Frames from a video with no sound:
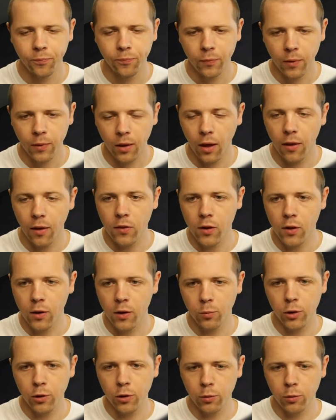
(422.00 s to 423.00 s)
And then
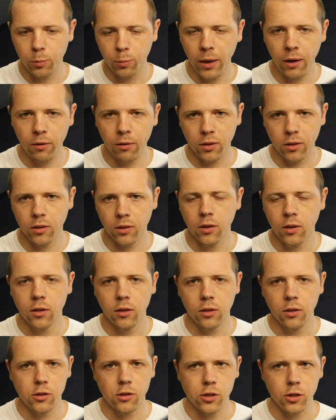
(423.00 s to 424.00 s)
when you repair it,
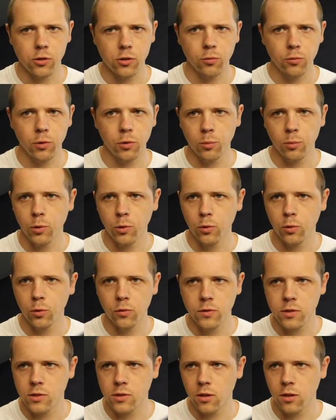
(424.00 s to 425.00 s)
it just
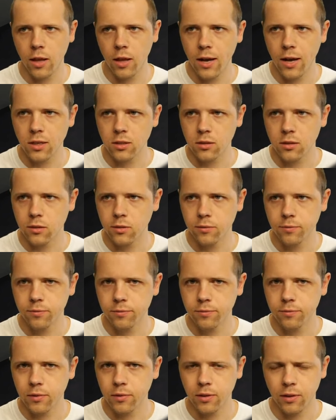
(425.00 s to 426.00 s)
removes the last,
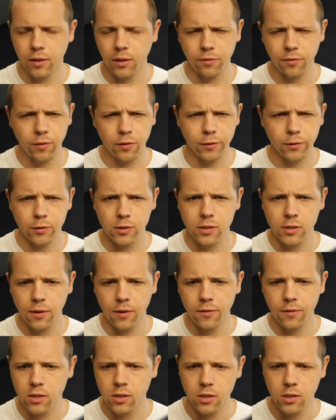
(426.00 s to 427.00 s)
I forget if it was
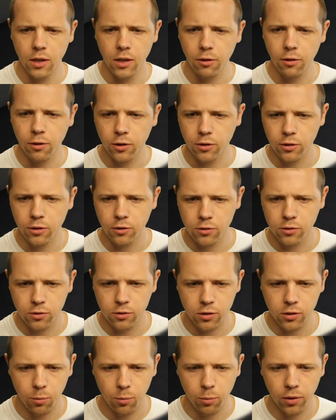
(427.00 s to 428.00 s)
17 characters or
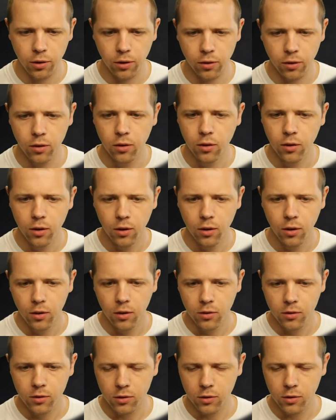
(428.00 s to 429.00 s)
something,
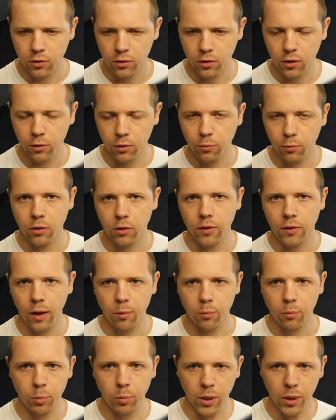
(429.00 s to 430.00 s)
to get rid of
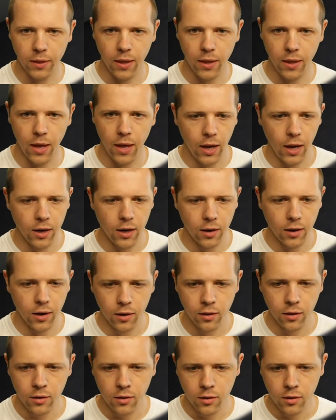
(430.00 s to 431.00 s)
that bit that it added
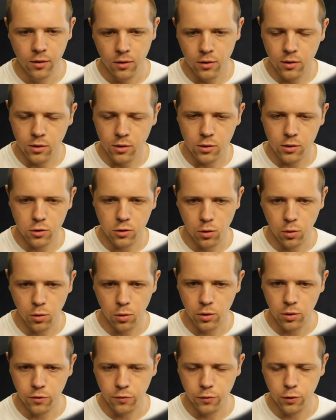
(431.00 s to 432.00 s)
on. So
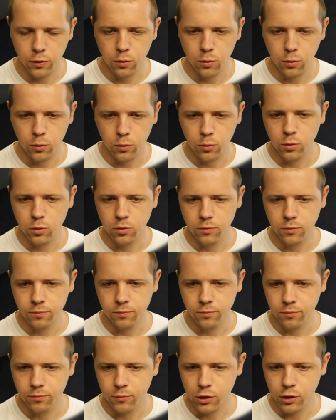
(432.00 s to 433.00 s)
if you
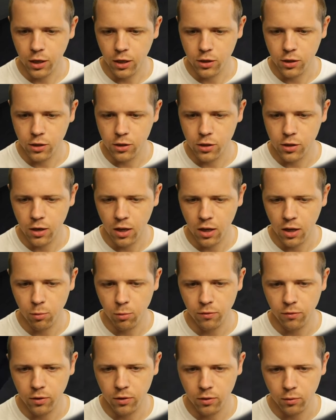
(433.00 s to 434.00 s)
change the name
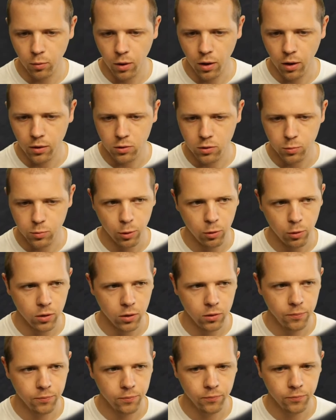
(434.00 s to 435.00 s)
of it while it's
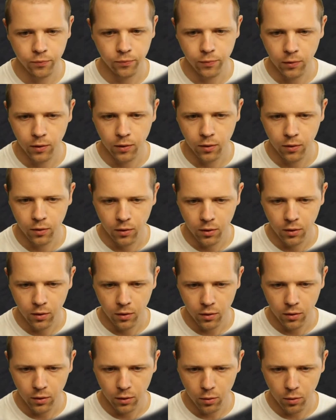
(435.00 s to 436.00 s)
broken,
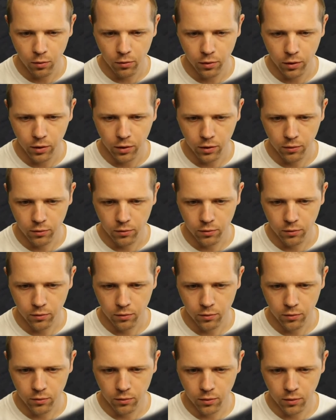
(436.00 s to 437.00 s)
like over here,
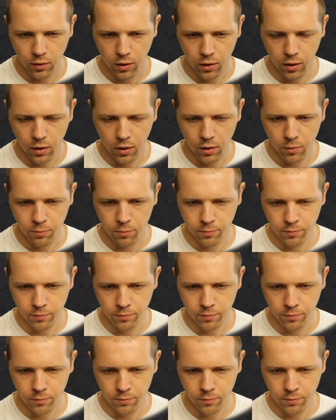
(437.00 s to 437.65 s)
I